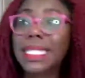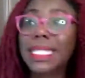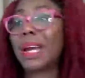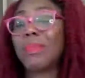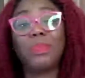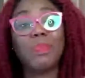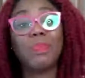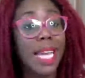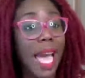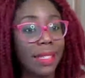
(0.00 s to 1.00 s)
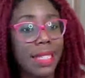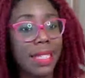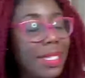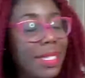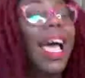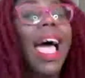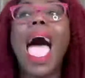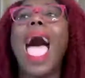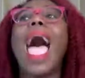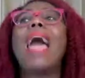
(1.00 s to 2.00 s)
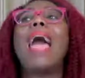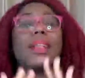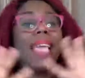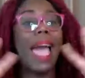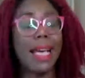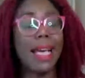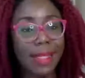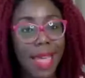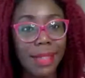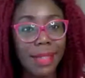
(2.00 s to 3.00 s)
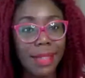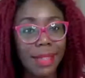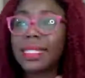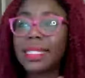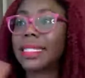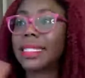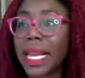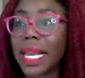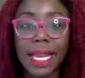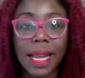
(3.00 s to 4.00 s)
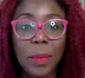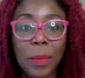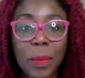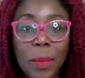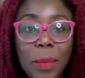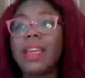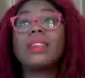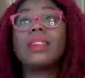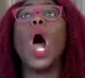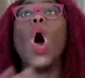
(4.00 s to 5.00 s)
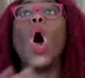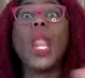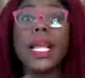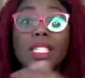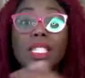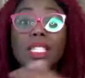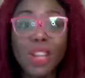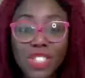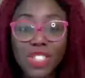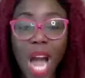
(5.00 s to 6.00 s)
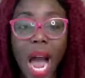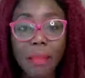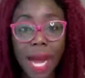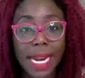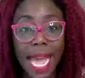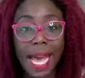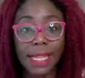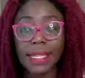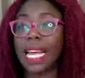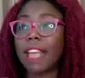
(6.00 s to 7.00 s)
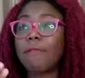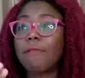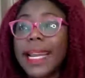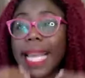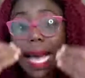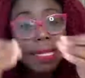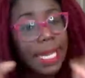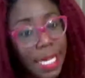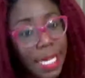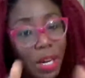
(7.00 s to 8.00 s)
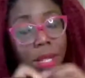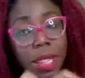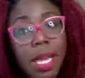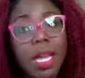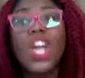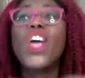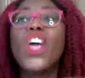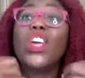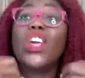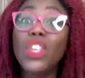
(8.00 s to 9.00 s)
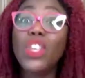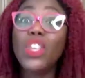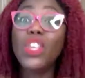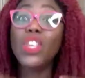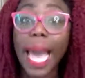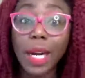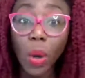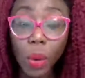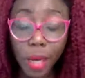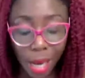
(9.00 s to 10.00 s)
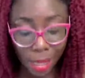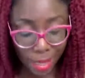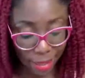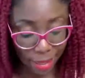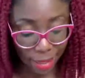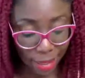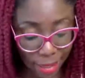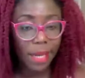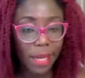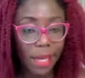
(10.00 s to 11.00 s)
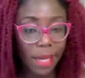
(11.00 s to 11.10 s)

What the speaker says: and there are podcasts this and podcasts that, and it is amazing. And there's a whole industry on podcasting that if podcasting is your thing, you can own in on that as well.